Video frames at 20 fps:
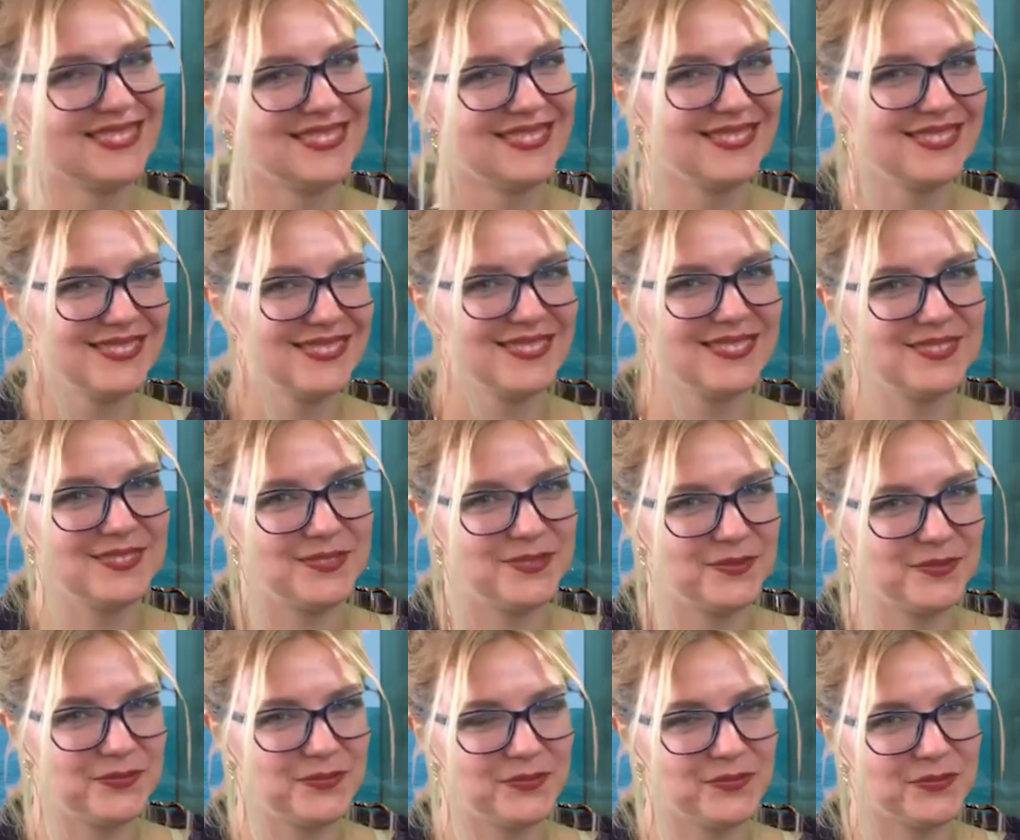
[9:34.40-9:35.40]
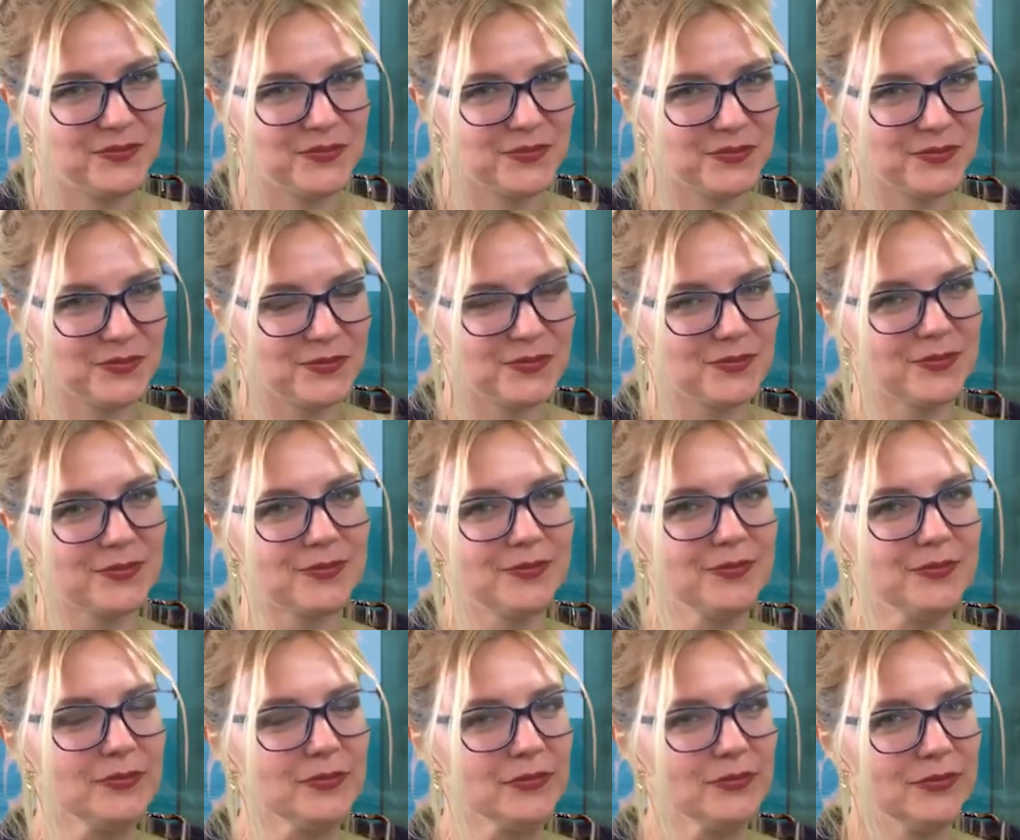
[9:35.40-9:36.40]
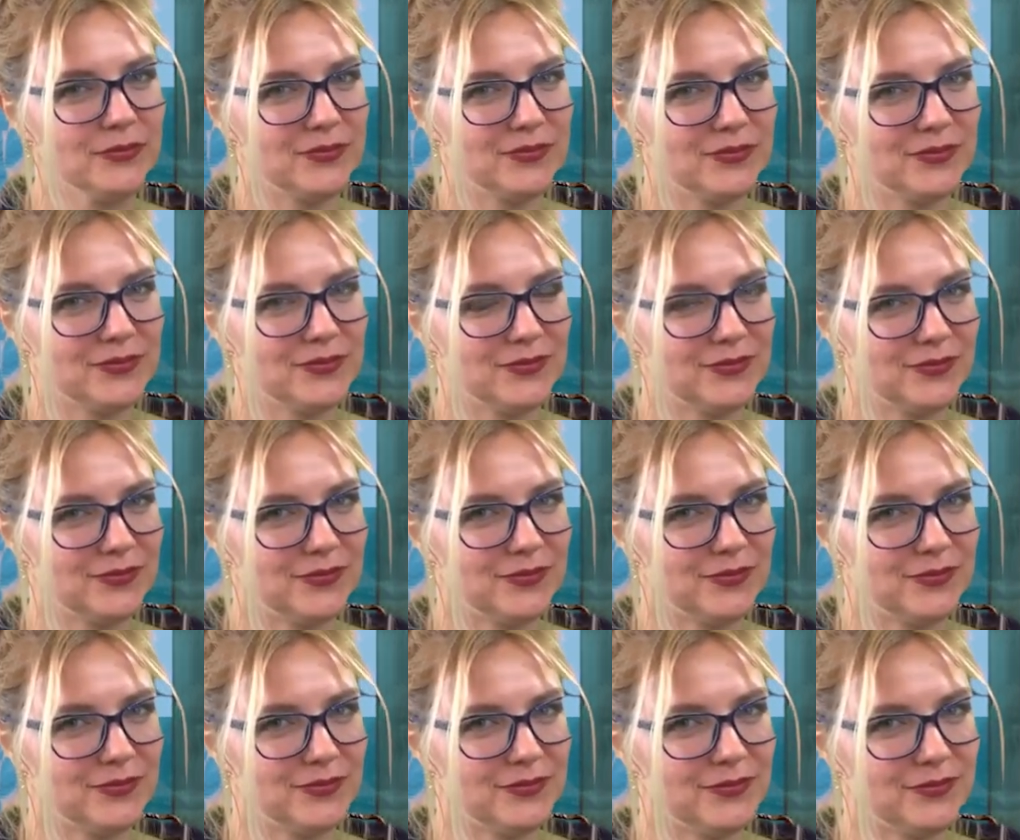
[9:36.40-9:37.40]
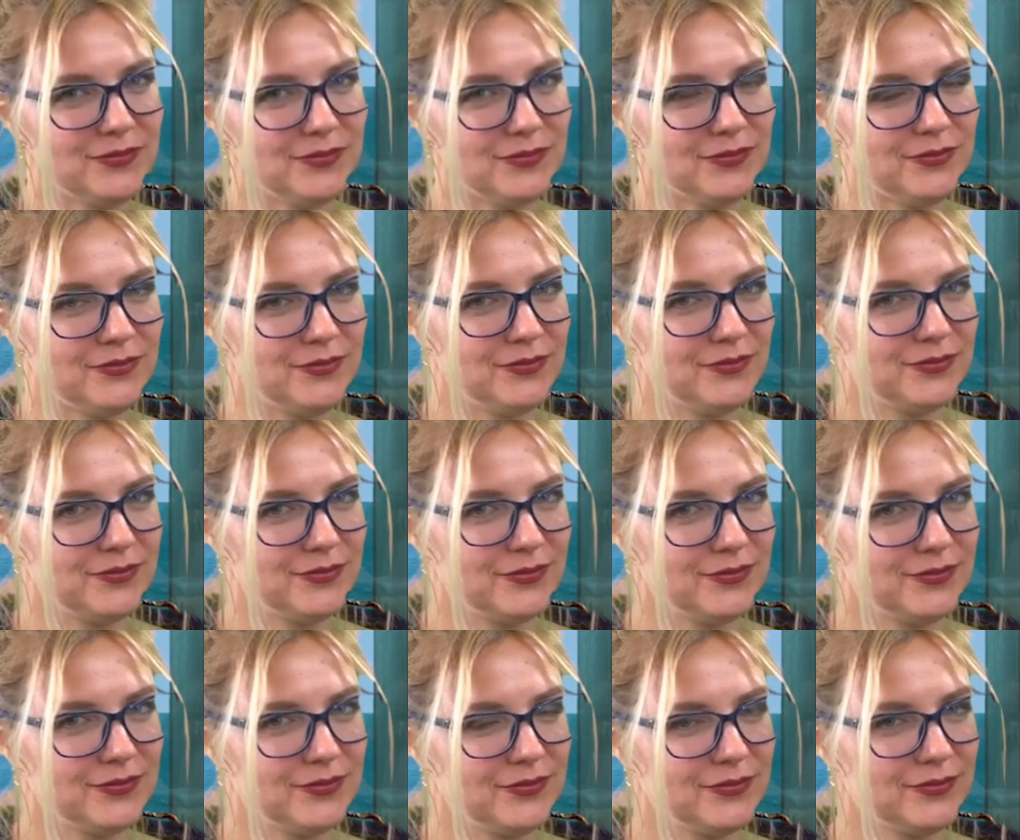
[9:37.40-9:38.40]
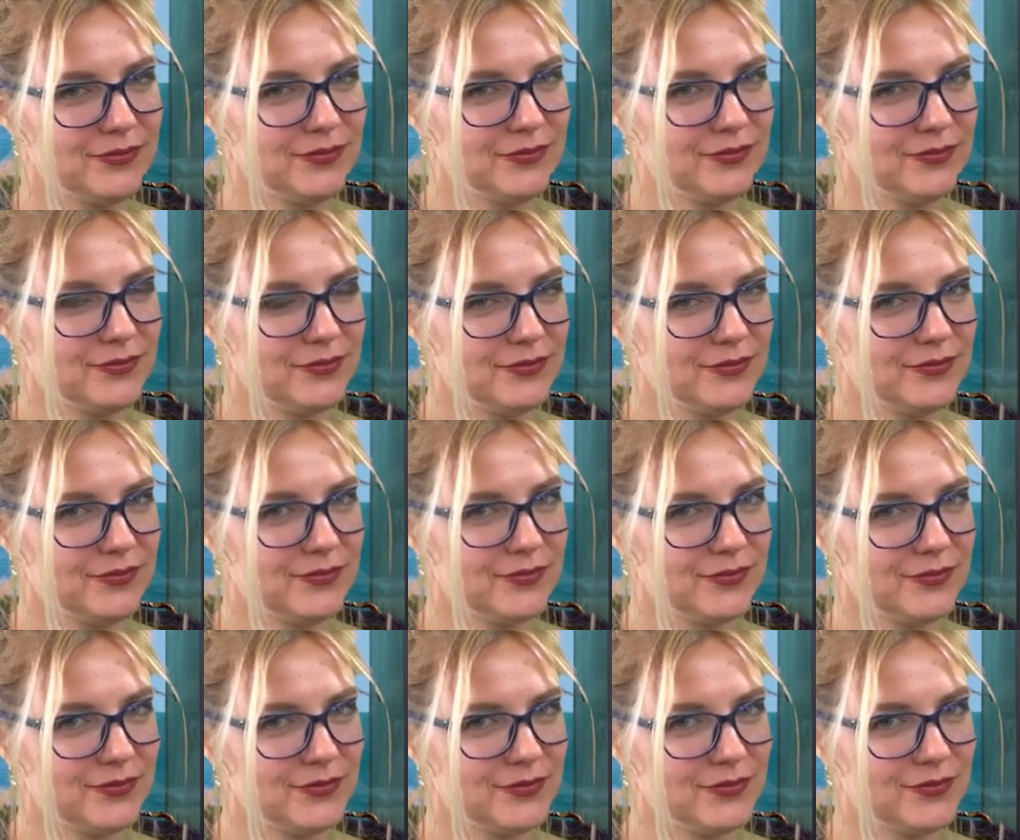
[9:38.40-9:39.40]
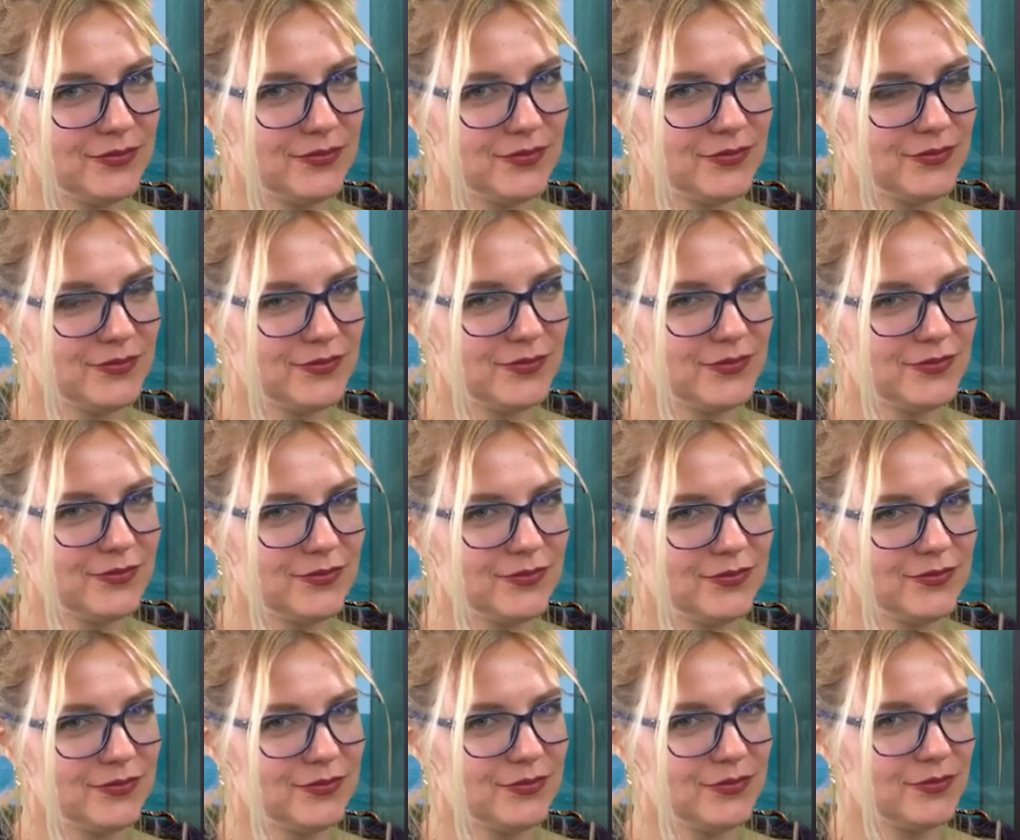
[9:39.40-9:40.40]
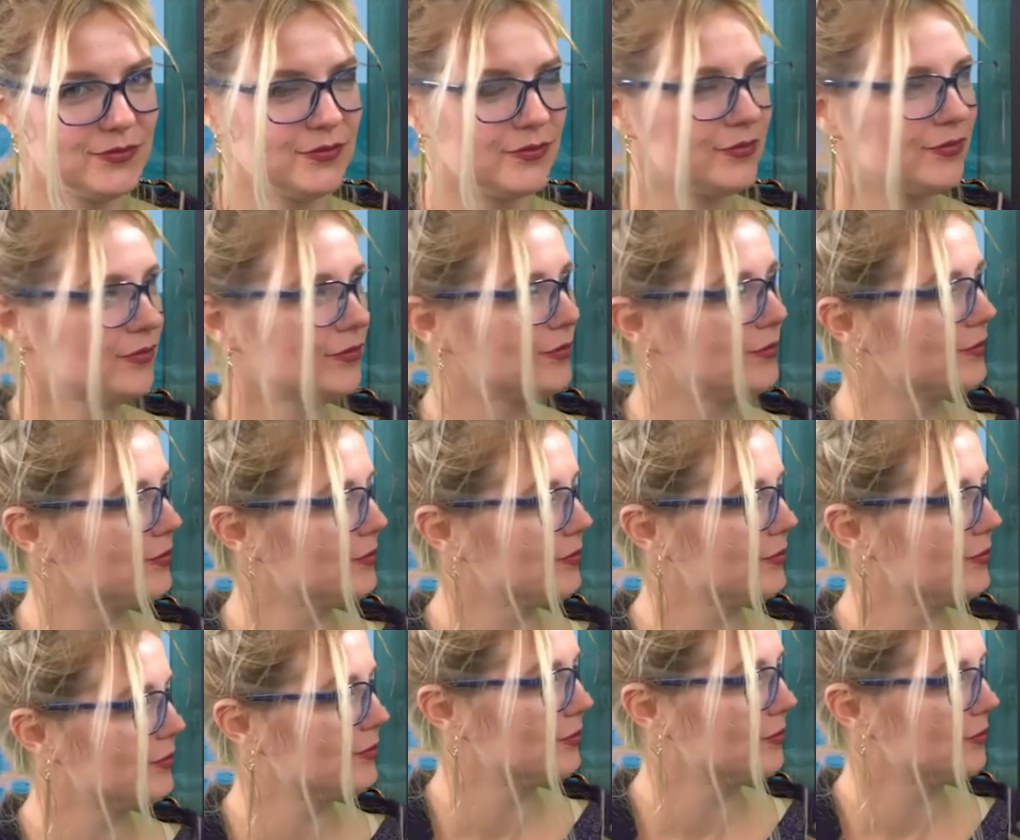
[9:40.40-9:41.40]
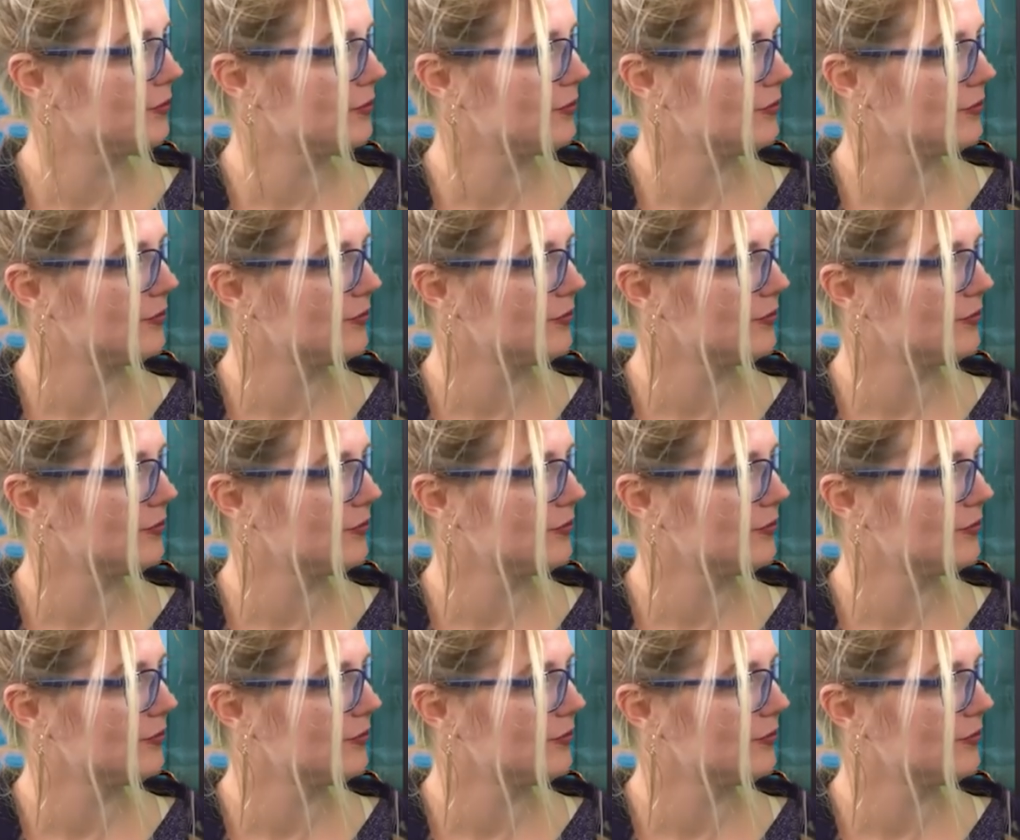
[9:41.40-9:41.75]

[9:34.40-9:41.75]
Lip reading: No words are spoken by the person on screen.